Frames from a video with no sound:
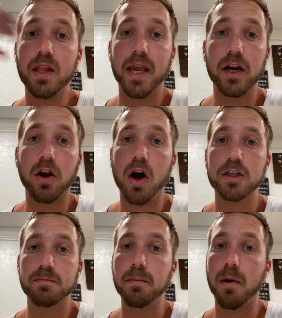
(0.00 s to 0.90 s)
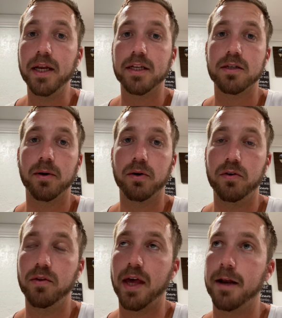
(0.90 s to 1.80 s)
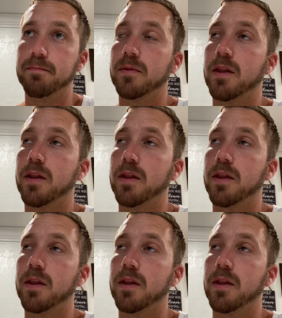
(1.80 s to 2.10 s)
and it cost me money to be able to do that.